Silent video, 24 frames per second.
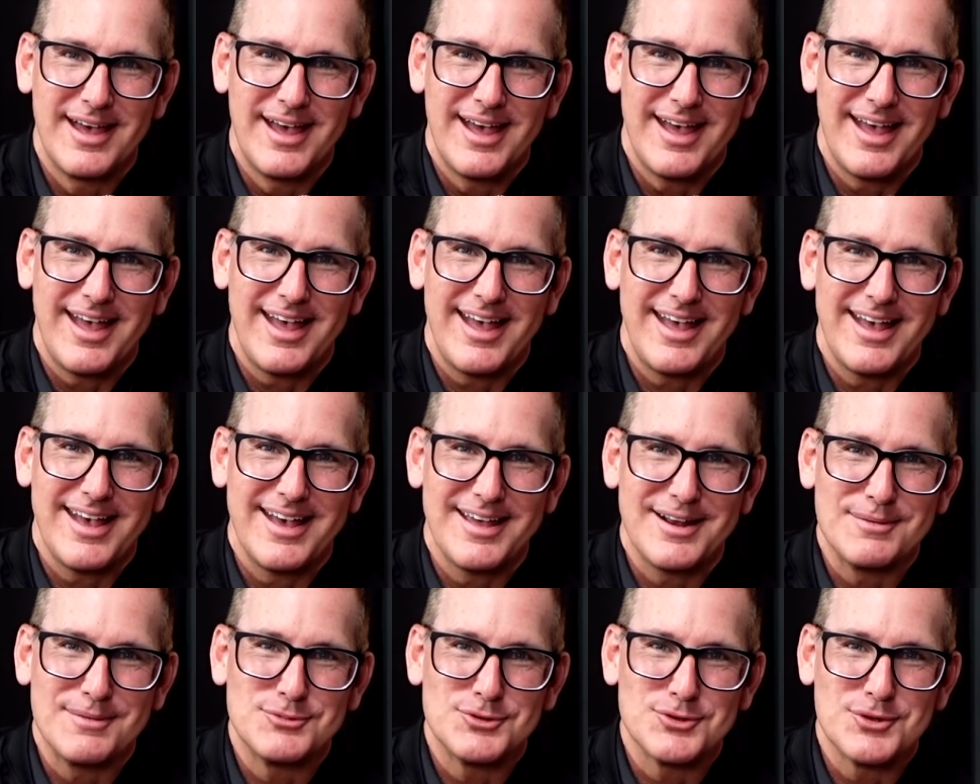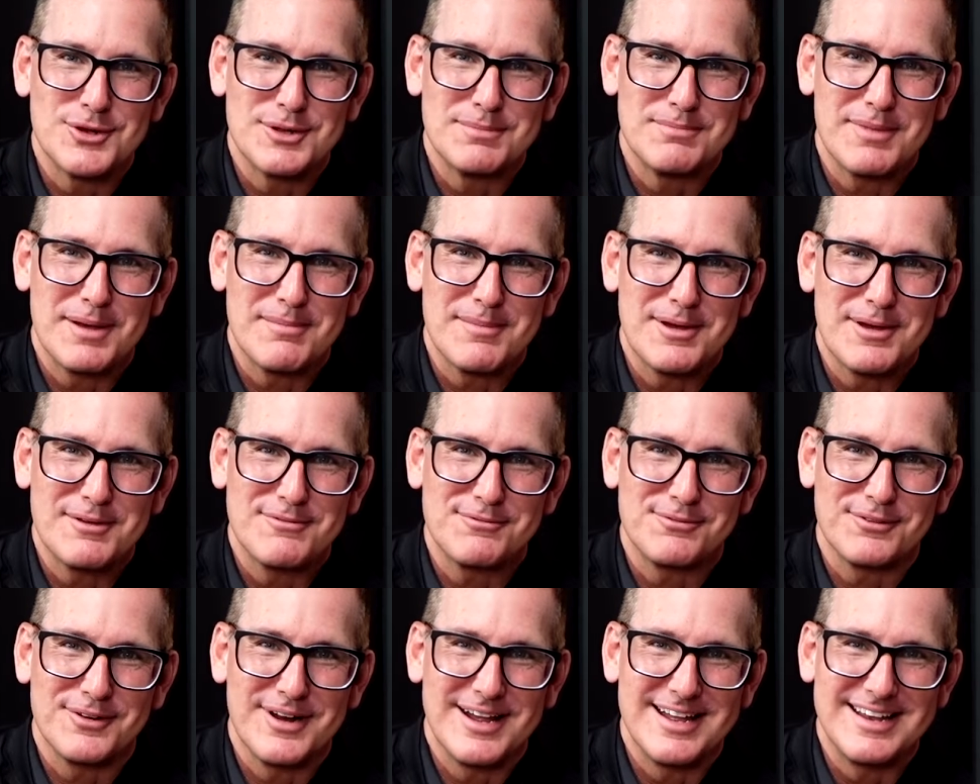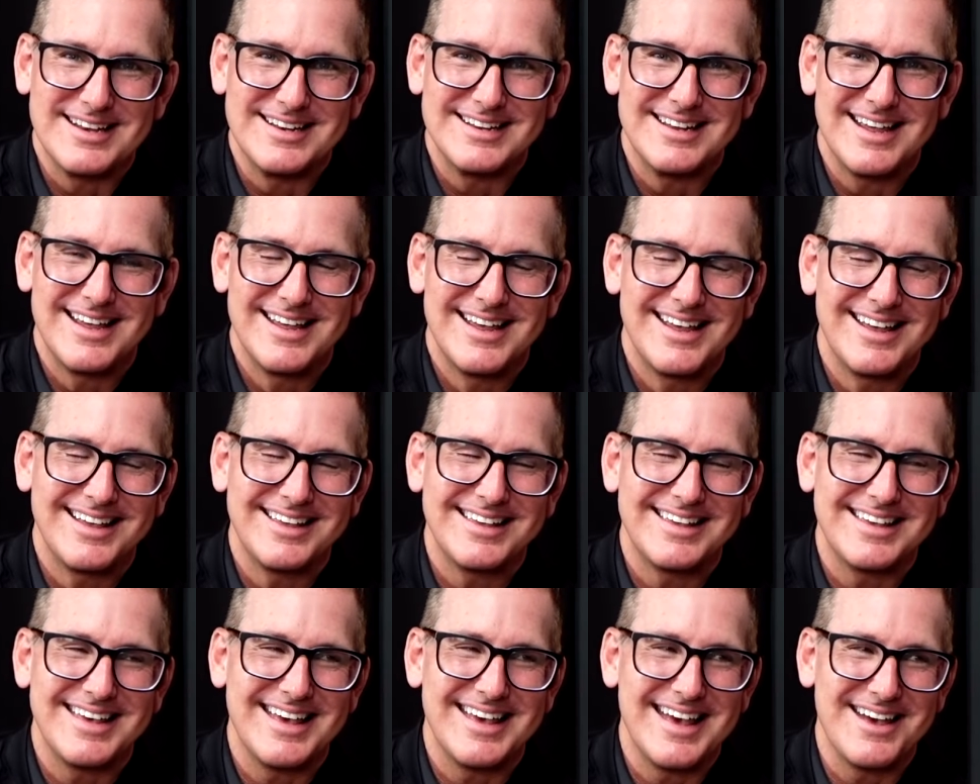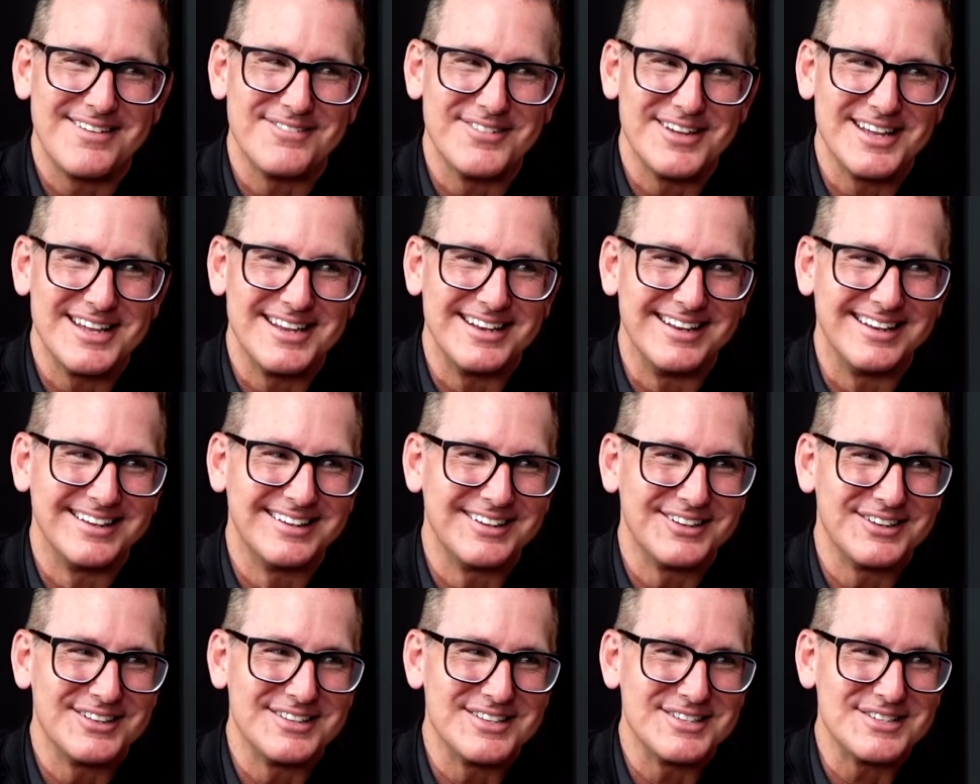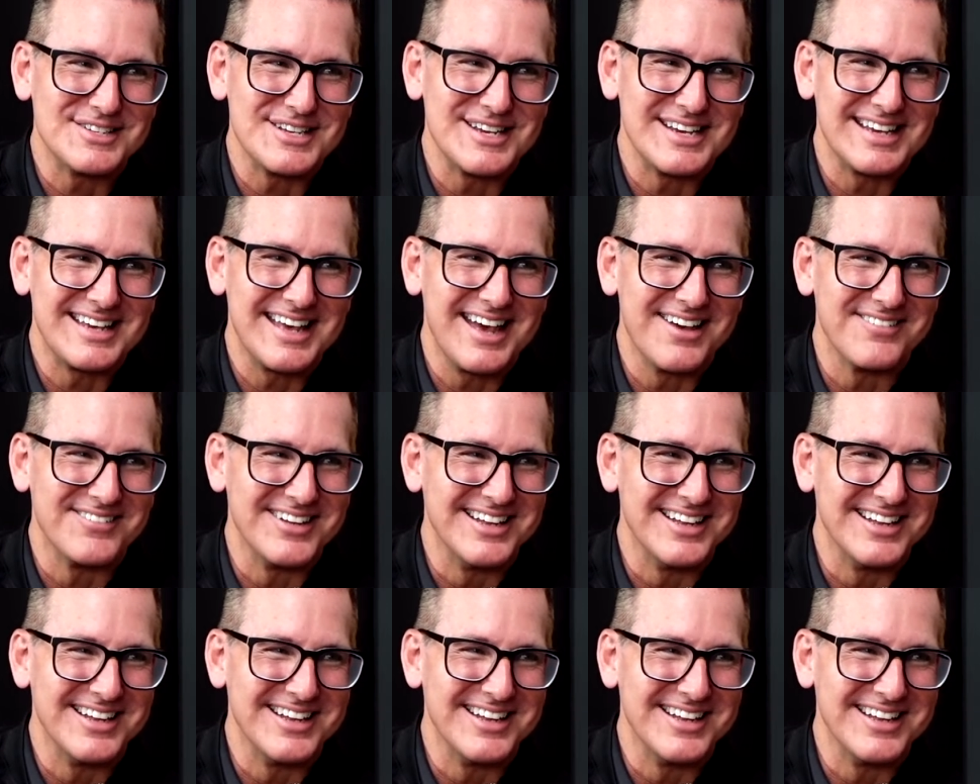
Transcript: And I'm joined by my friend, Kevin. Good to see you, Kevin.